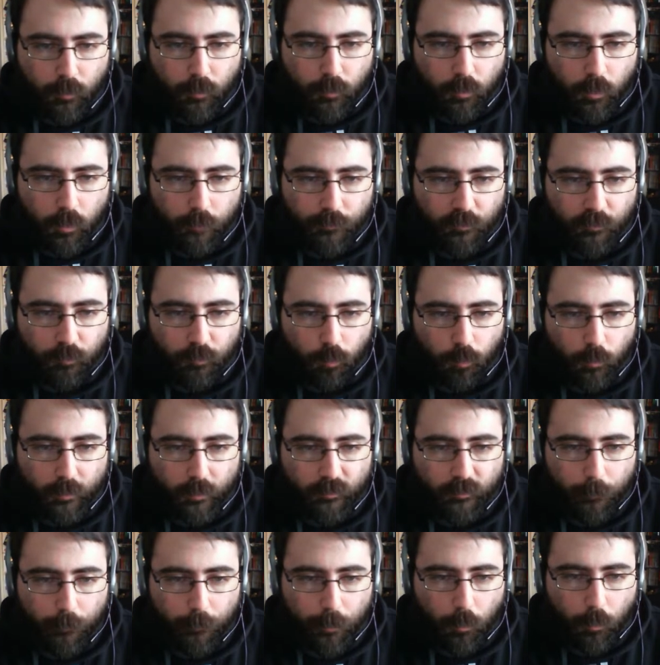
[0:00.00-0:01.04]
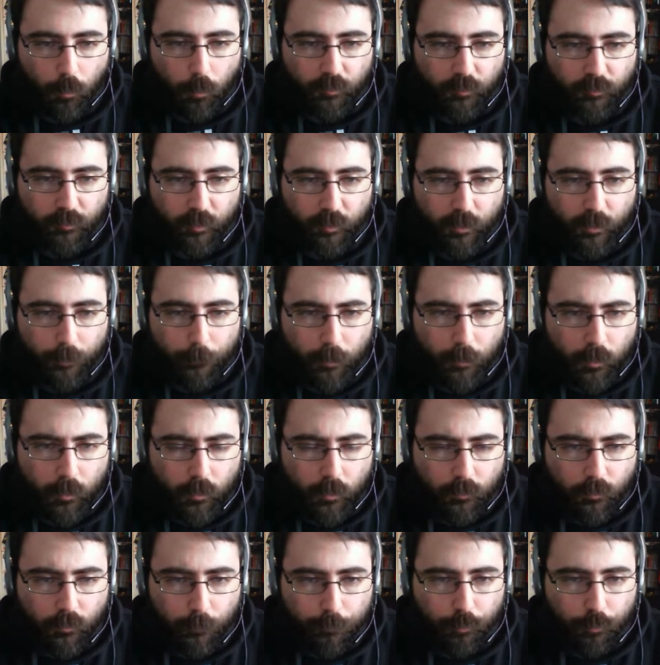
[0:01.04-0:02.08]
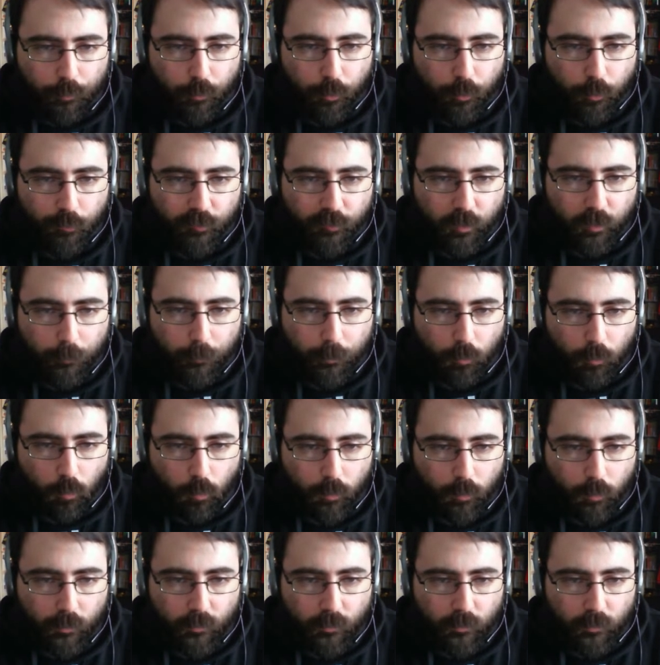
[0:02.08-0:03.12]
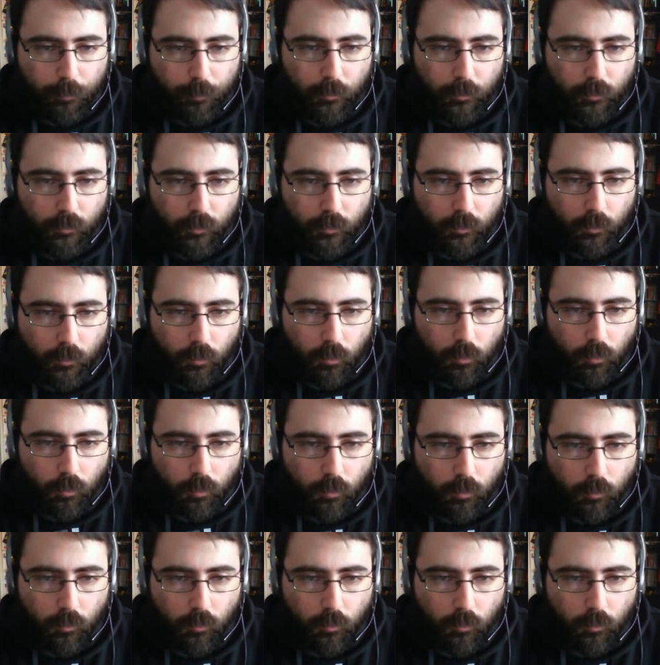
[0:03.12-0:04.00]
Got these reds I might want to set up. The blue is going to be really big here.